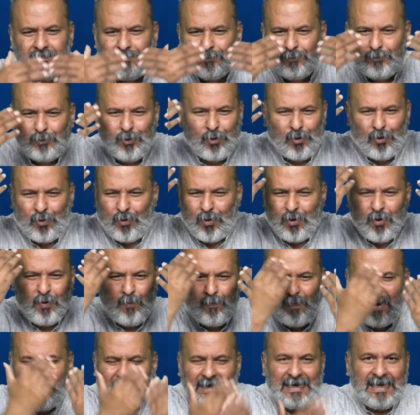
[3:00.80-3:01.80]
though
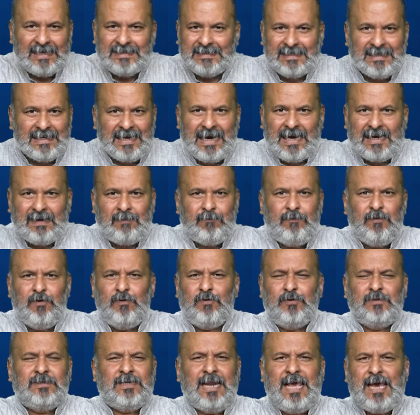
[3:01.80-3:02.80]
one doesn't get
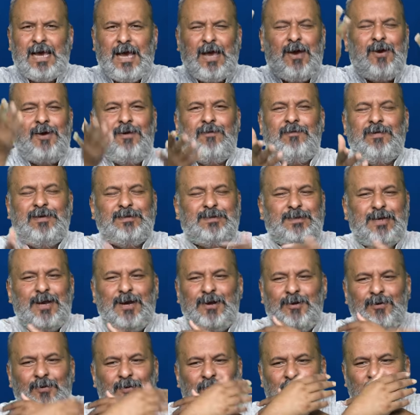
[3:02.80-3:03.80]
views, like I always
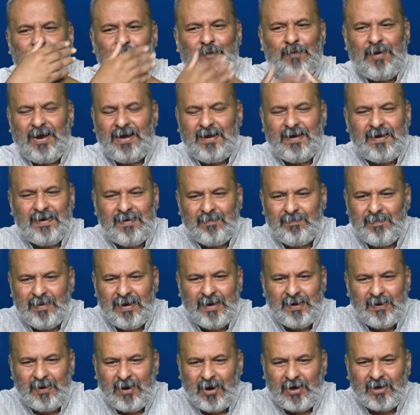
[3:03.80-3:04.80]
tell you, one
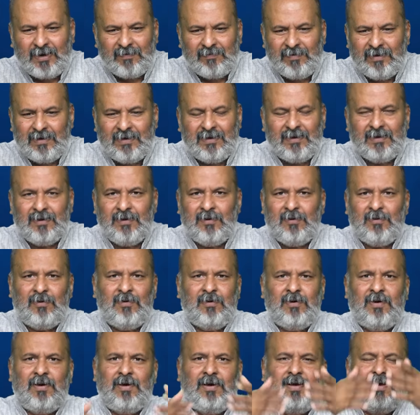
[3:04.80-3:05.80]
may not even, you
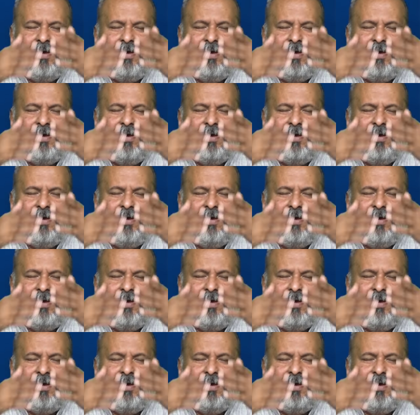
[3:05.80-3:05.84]
know,